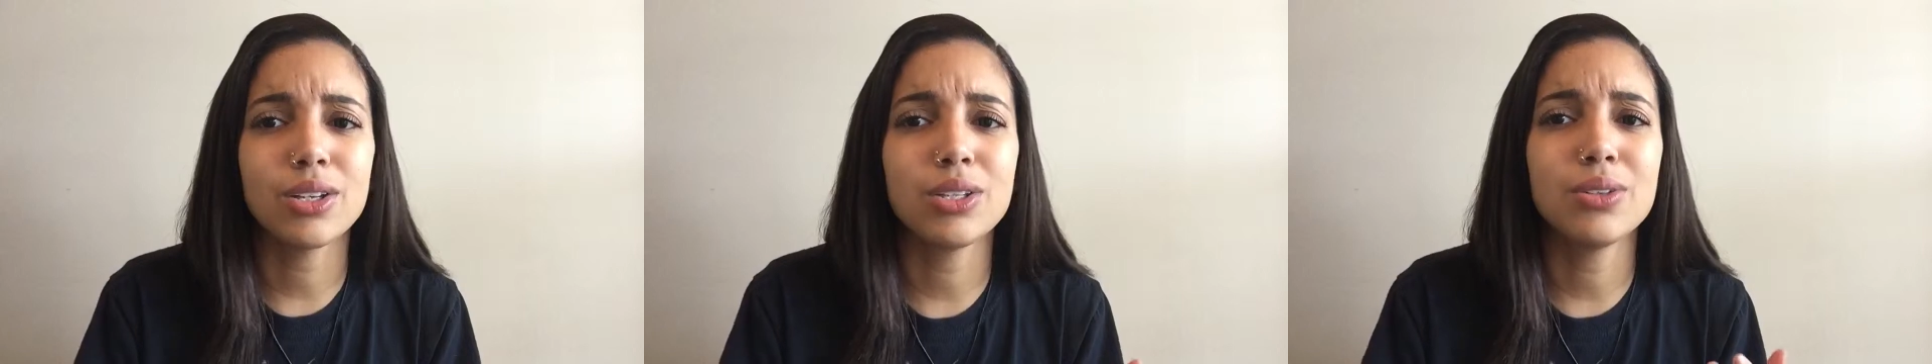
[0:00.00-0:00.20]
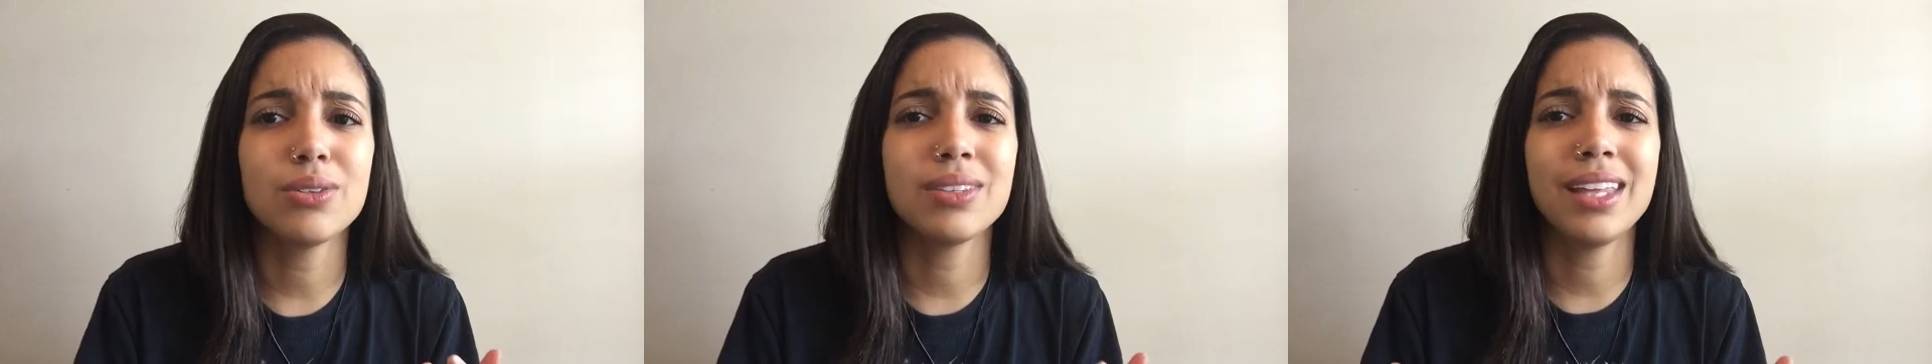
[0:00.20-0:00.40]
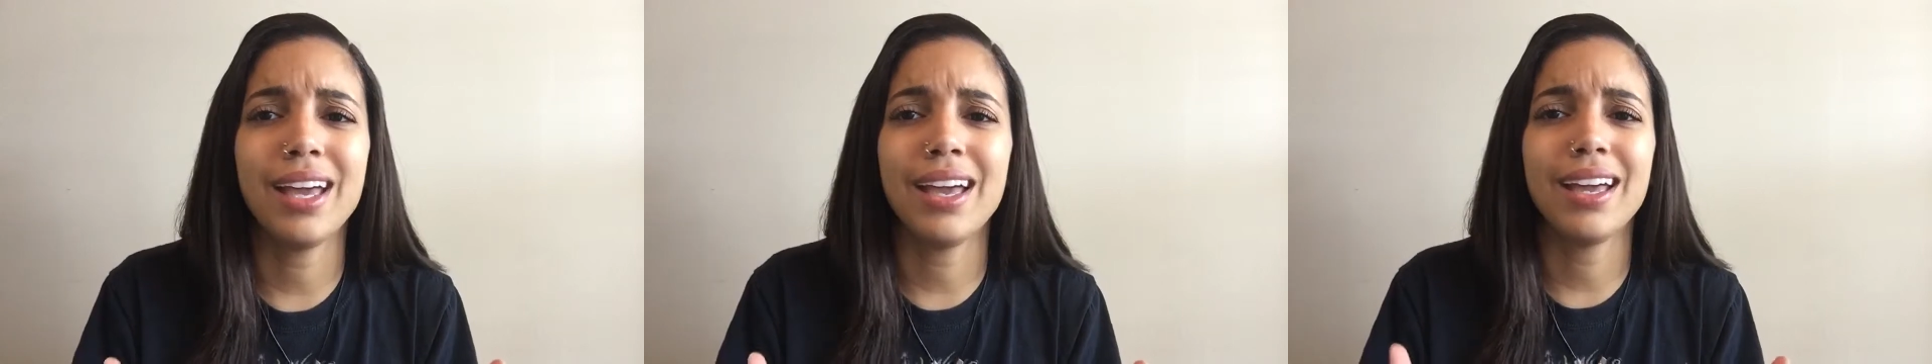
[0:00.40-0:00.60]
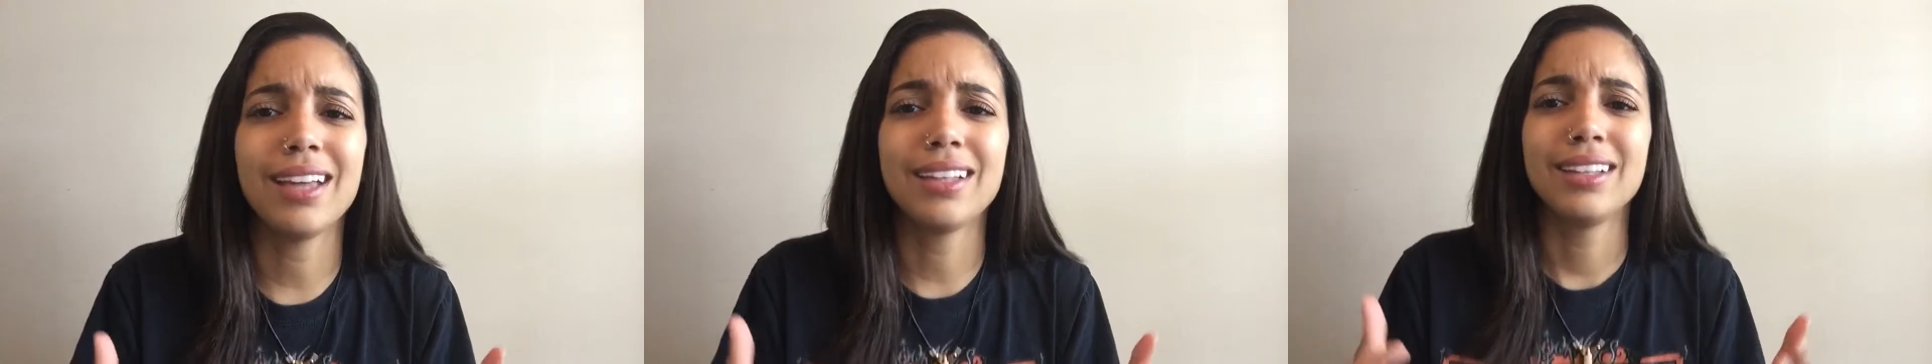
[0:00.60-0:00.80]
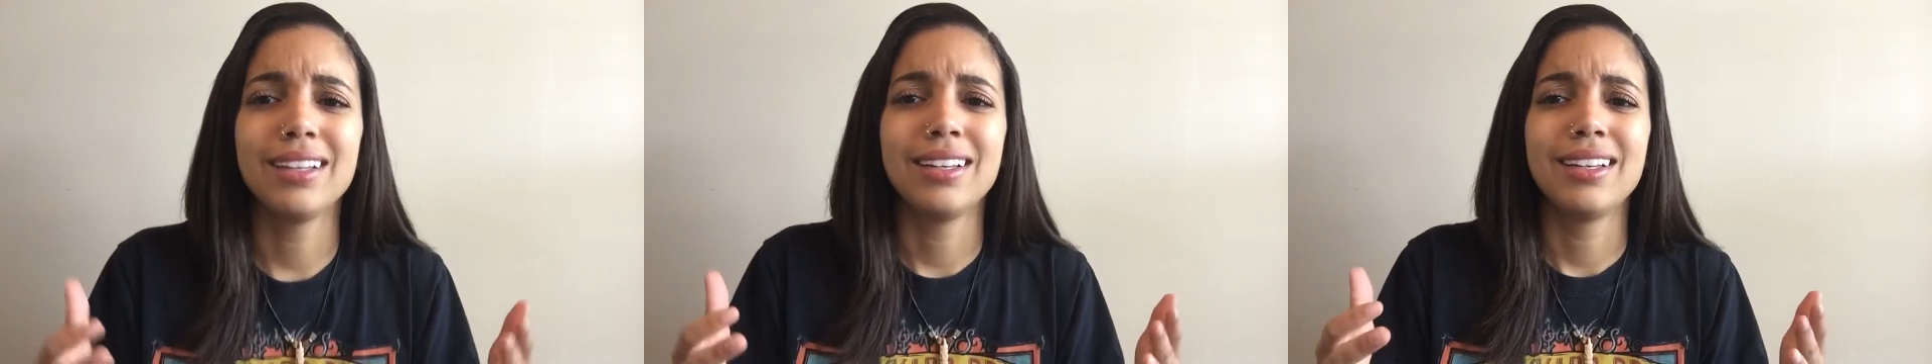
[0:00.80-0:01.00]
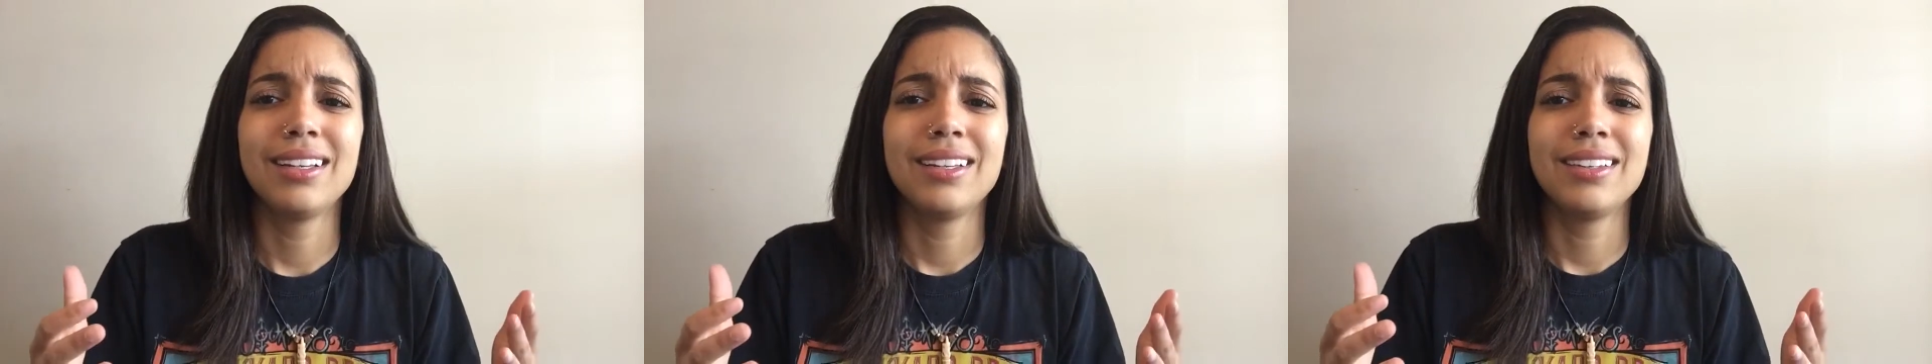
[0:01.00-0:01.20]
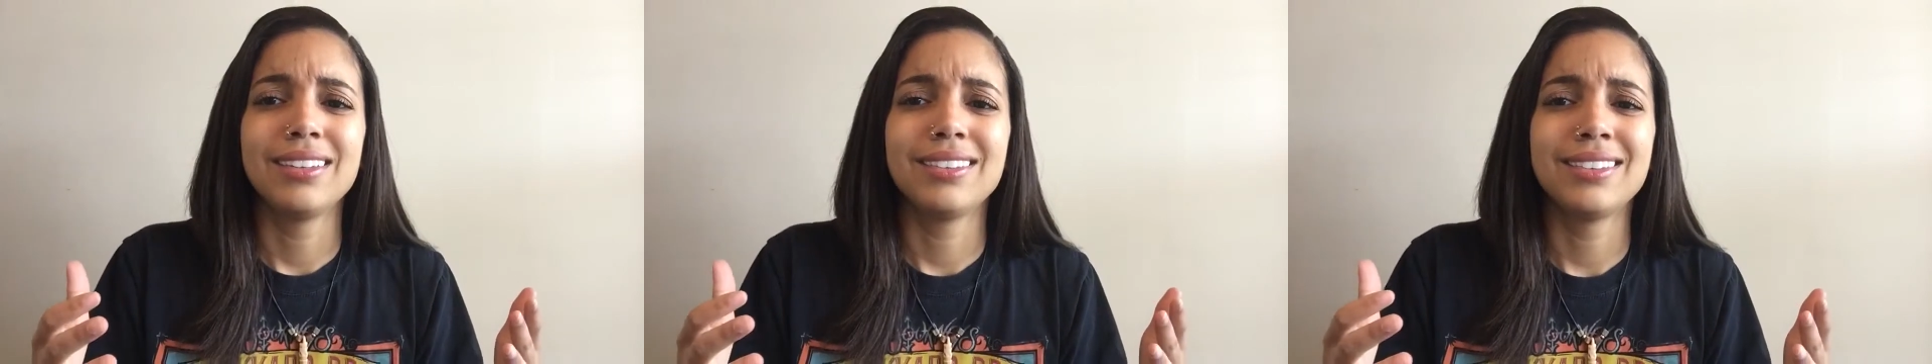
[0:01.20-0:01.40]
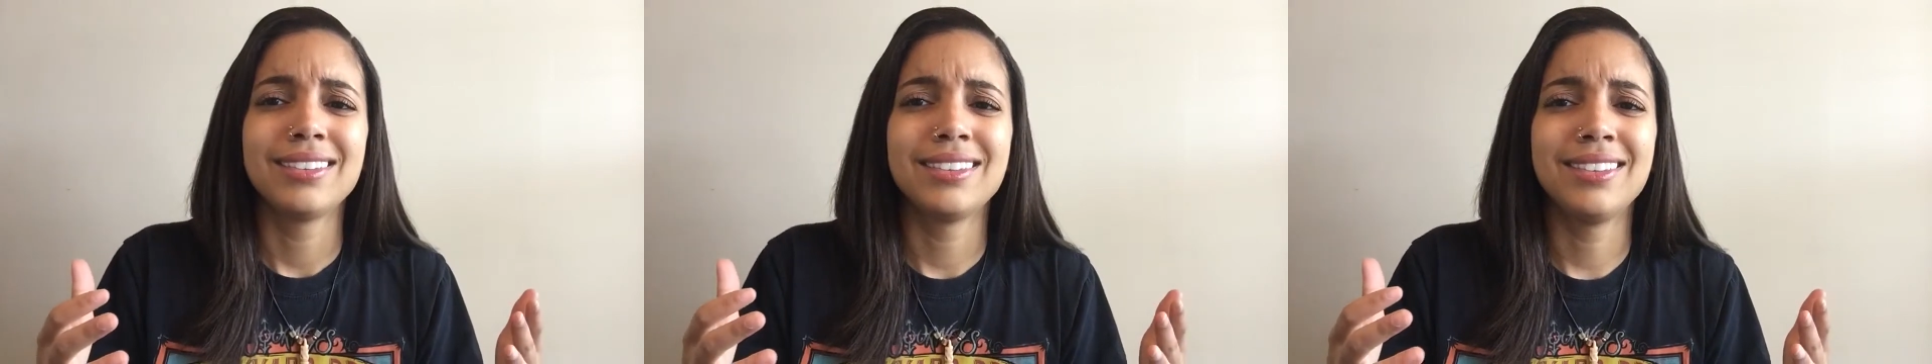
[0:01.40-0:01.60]
you that
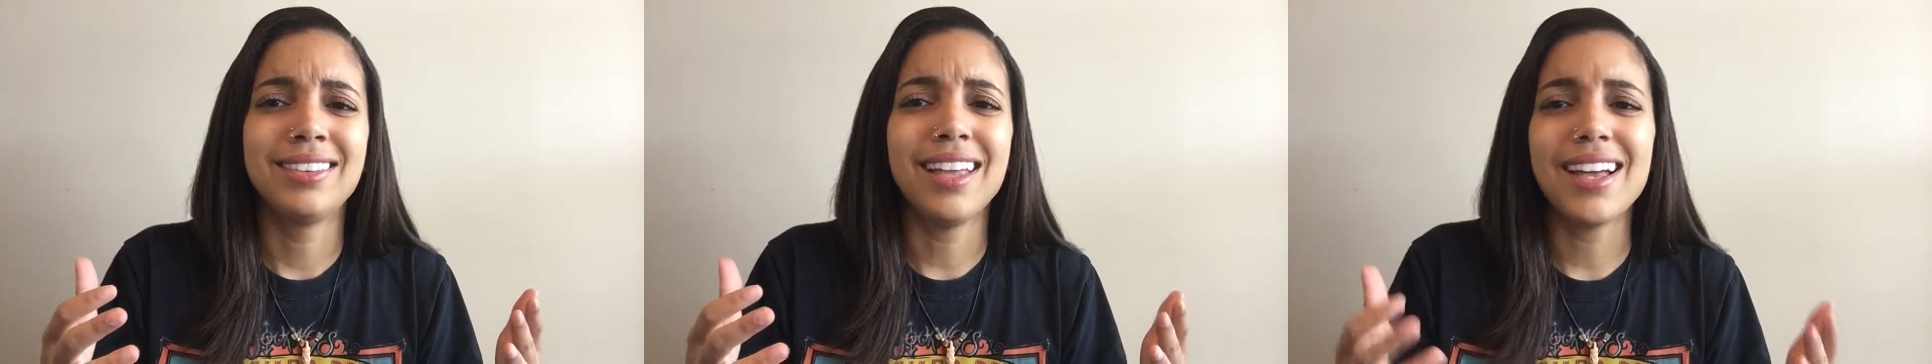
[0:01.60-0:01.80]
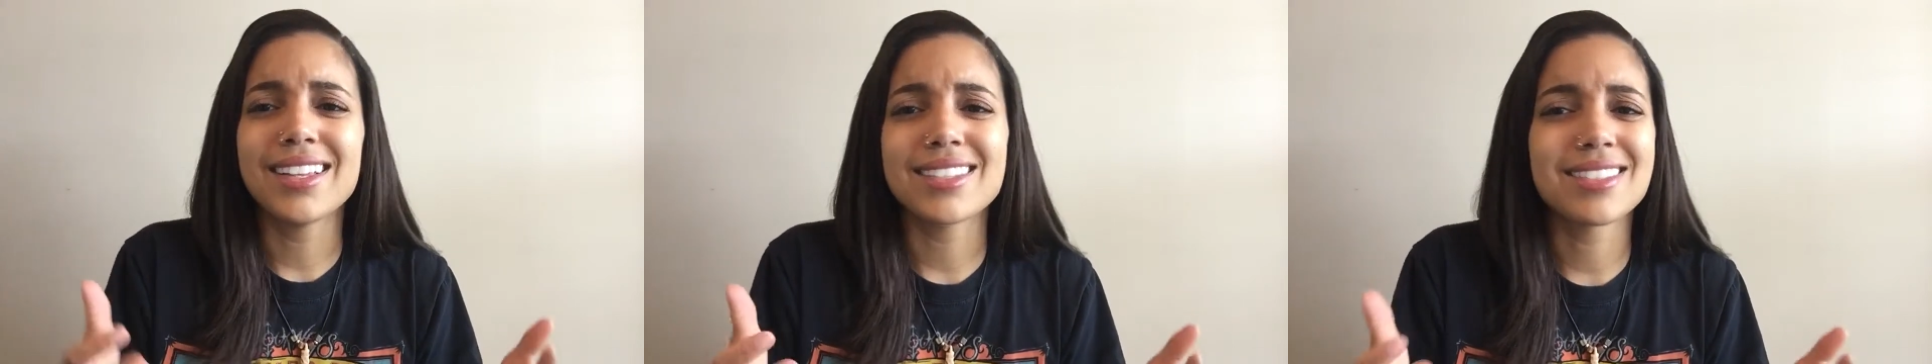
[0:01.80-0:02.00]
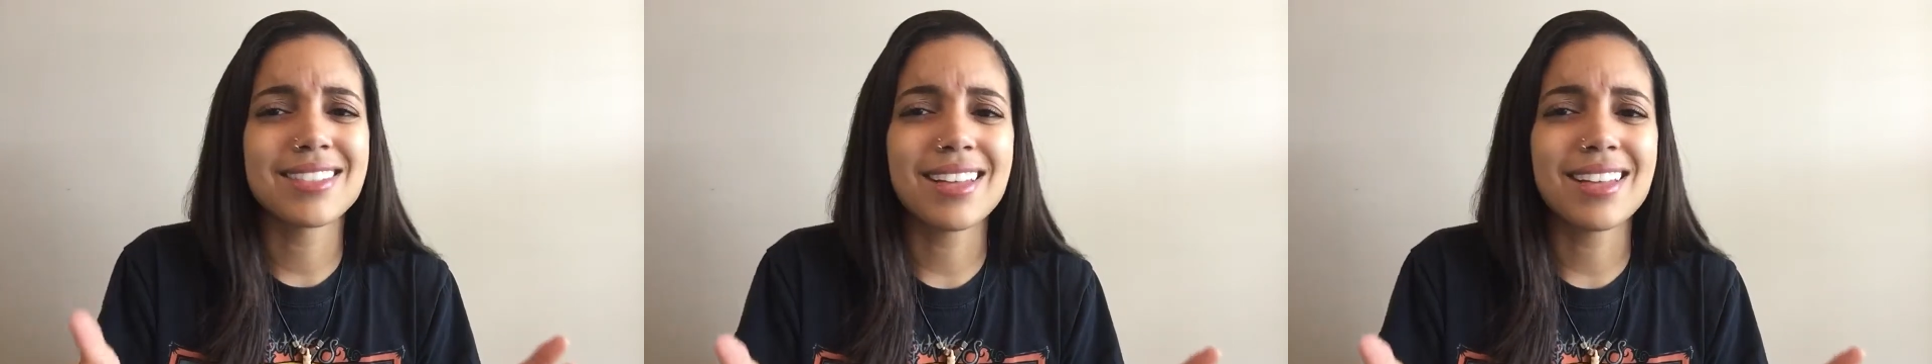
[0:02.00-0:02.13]
that's